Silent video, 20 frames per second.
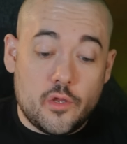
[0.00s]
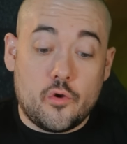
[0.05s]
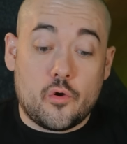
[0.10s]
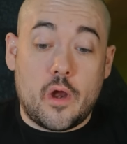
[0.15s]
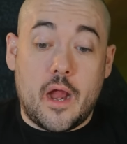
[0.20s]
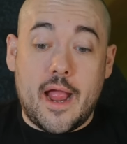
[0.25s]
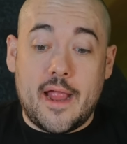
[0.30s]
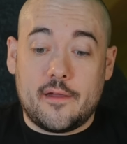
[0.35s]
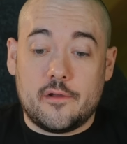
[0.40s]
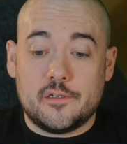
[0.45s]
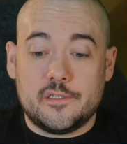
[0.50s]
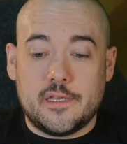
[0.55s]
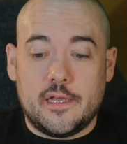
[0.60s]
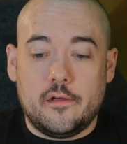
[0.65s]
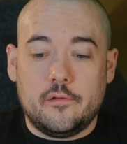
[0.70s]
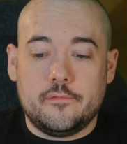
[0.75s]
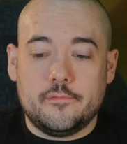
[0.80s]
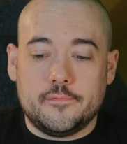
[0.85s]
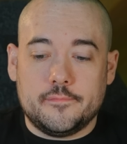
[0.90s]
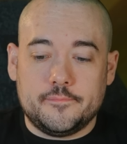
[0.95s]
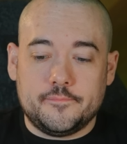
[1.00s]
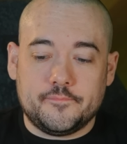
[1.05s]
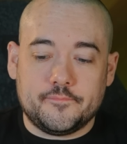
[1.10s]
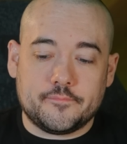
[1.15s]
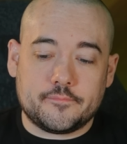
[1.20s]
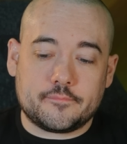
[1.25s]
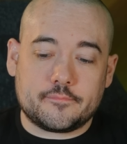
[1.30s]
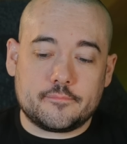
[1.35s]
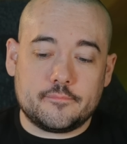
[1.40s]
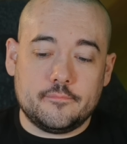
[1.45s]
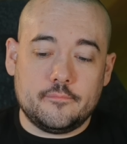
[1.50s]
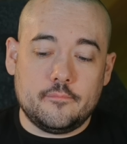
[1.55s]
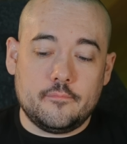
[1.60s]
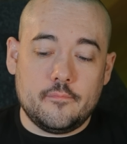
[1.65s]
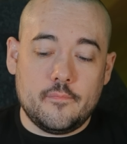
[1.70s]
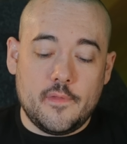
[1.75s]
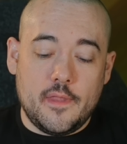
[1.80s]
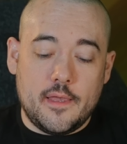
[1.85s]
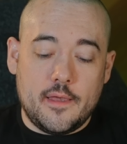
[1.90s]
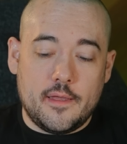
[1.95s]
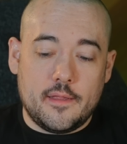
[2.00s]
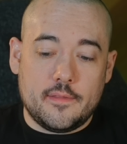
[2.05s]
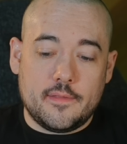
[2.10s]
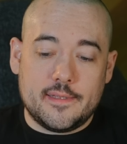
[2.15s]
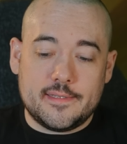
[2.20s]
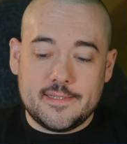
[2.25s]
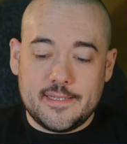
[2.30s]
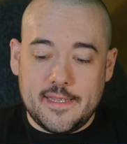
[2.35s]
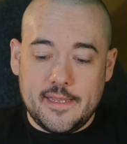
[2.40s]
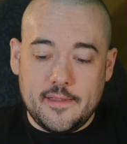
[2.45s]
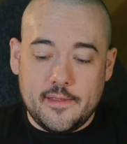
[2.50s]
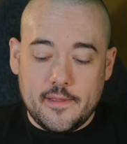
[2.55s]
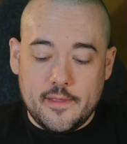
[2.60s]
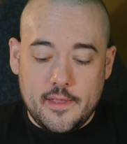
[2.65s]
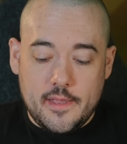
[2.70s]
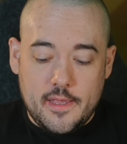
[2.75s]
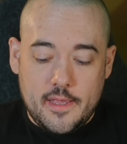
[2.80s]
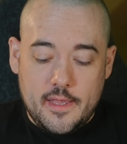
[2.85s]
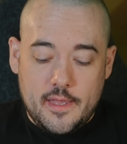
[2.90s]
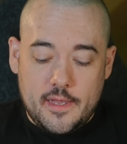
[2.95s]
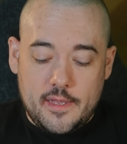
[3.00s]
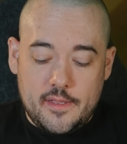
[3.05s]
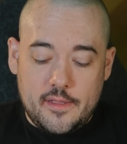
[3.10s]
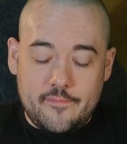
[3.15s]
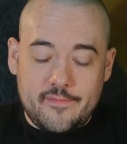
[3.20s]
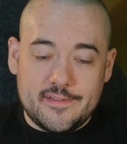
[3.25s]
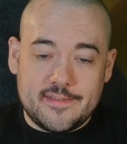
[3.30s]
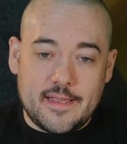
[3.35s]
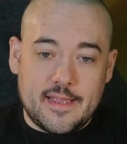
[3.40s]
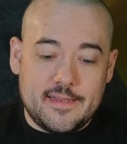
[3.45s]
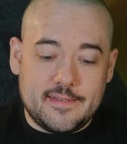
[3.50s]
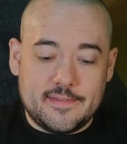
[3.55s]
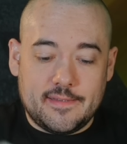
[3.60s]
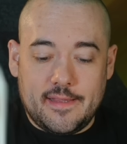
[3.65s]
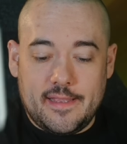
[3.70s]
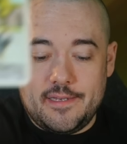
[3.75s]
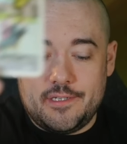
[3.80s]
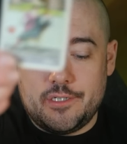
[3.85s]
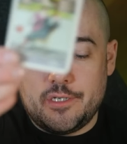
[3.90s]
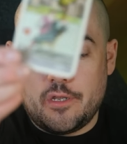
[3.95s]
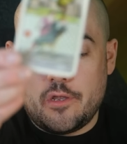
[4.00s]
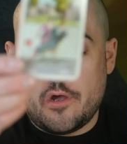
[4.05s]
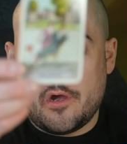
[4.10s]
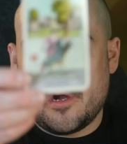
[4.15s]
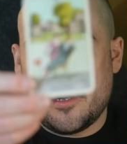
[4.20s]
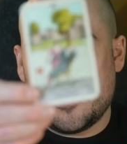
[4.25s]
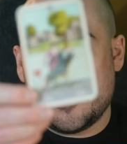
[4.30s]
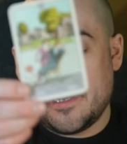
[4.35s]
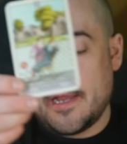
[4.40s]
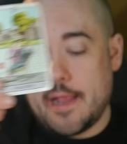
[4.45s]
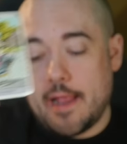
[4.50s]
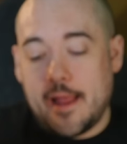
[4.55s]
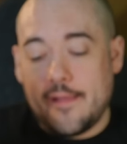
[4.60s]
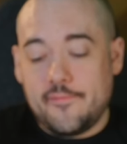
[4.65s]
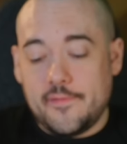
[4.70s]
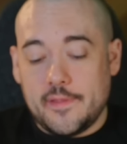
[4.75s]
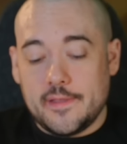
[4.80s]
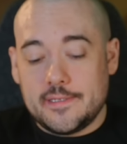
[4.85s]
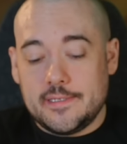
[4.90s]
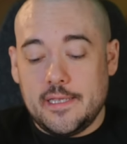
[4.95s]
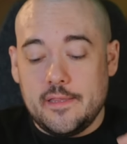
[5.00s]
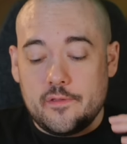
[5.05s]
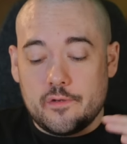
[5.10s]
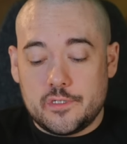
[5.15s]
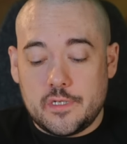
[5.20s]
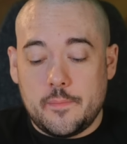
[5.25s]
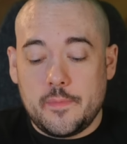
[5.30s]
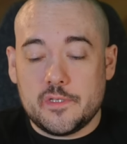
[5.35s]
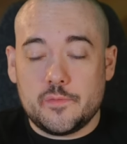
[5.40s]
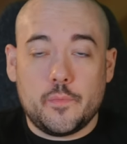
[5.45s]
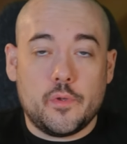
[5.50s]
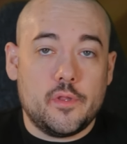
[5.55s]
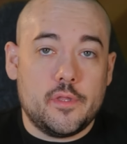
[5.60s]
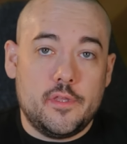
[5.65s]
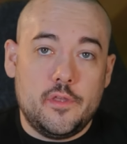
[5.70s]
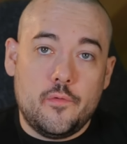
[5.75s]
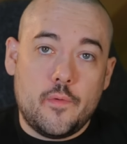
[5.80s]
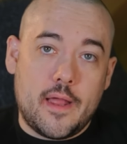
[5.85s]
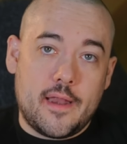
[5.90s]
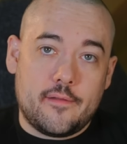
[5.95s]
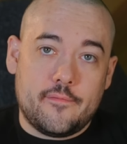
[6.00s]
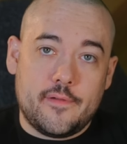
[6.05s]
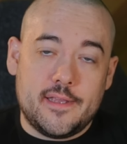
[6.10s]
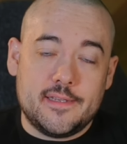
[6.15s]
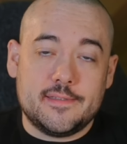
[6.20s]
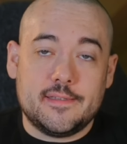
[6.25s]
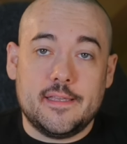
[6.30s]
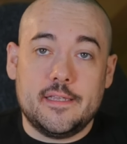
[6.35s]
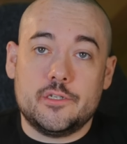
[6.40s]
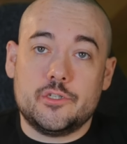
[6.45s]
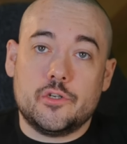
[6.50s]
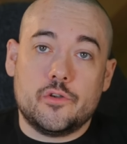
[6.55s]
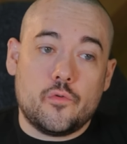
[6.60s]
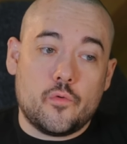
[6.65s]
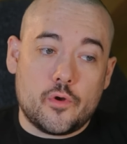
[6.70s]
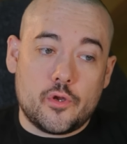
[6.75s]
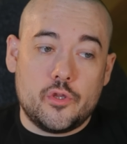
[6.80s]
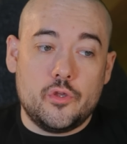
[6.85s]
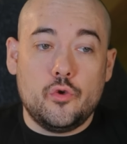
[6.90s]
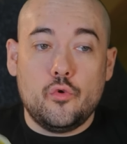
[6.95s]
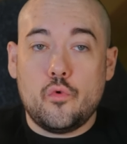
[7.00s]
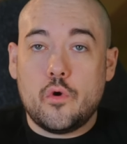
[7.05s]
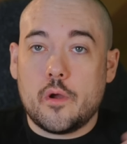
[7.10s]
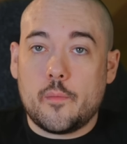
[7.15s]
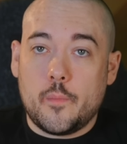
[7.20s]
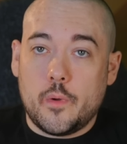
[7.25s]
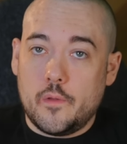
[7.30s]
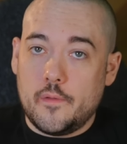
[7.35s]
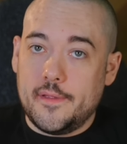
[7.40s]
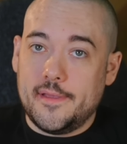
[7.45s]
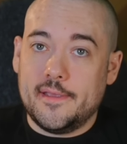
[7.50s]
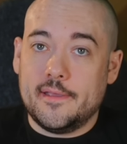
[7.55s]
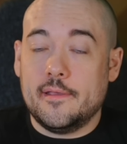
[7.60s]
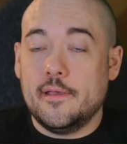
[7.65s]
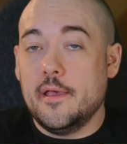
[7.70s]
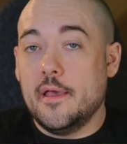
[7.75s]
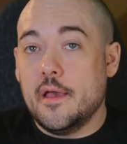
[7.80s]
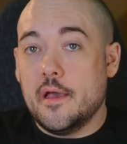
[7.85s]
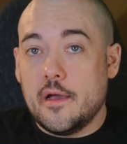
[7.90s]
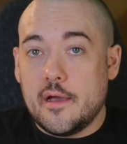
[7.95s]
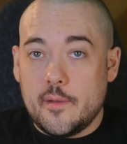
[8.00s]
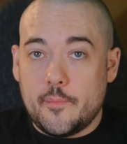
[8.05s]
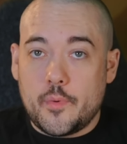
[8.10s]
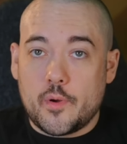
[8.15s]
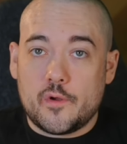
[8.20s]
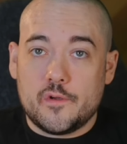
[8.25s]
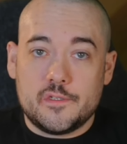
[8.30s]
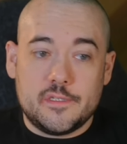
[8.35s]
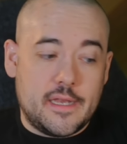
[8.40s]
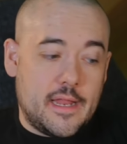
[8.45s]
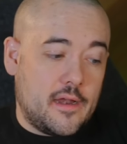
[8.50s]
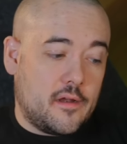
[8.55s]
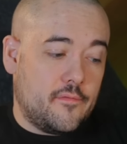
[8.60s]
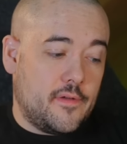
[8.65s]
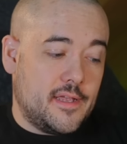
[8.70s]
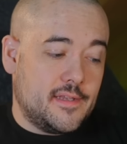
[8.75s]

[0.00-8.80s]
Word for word: your higher self uh, let's see. Uh, you have this isolation card. I feel like either someone's pulling you out of isolation or you are pulling a person out of